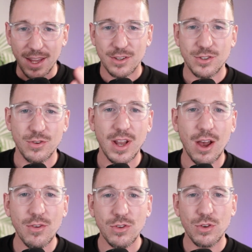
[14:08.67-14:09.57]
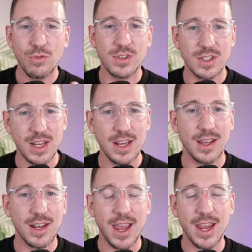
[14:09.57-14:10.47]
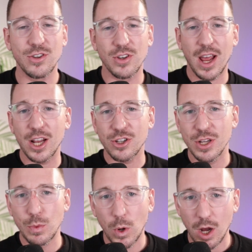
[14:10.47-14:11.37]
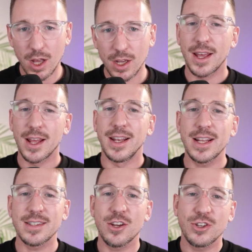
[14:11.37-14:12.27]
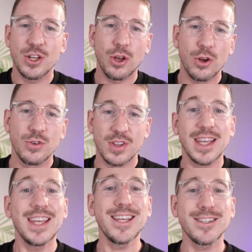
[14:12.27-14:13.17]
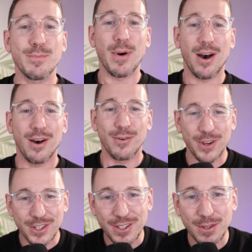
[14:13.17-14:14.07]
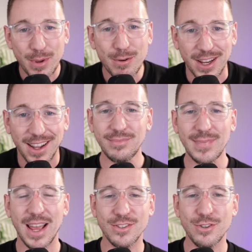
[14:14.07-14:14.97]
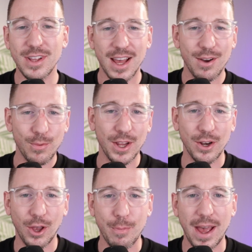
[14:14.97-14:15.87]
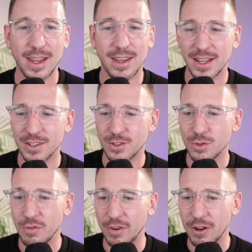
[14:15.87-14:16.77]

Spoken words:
so now that you've seen an agent actually work, let's actually go to the easy part, which is to build it. And to do that, we're going to go back into Toolflow.